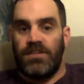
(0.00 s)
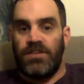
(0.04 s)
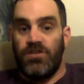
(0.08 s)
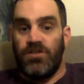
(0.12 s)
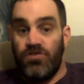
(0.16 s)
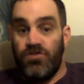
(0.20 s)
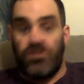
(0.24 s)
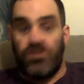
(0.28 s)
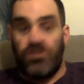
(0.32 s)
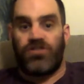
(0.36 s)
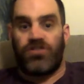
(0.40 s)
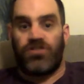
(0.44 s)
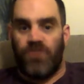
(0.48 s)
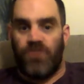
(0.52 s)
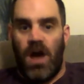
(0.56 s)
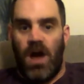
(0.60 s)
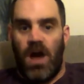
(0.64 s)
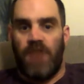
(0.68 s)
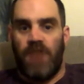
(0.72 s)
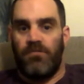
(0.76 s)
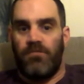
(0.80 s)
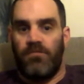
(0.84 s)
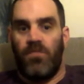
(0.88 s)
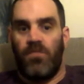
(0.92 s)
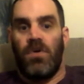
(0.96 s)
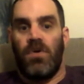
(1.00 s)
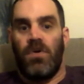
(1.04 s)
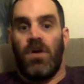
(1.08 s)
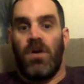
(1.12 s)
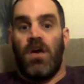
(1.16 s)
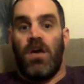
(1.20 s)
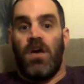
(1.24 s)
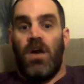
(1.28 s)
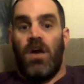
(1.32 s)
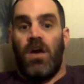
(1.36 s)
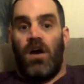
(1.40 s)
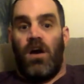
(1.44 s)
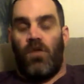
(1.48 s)
You just drive them
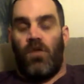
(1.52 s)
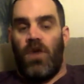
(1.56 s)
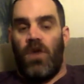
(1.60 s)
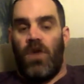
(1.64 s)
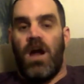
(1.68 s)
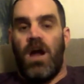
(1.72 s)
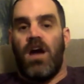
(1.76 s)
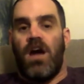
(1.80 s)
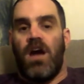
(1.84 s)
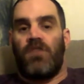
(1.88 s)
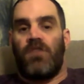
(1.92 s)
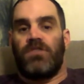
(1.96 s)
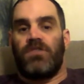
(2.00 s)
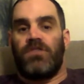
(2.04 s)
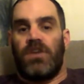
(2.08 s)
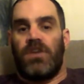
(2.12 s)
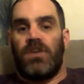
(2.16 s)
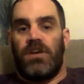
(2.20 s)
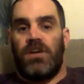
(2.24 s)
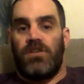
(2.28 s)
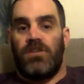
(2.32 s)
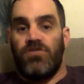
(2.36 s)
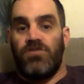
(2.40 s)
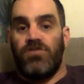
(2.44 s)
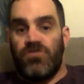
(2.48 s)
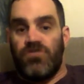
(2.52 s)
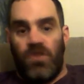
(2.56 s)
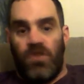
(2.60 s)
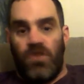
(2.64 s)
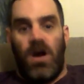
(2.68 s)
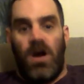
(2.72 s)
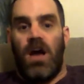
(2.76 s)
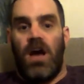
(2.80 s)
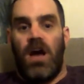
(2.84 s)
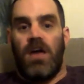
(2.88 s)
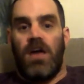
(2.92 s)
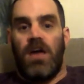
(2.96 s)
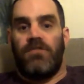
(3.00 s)
around and you
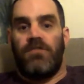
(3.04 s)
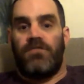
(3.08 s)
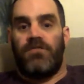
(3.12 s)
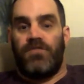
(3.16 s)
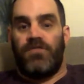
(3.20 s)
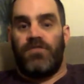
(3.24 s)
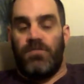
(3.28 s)
drive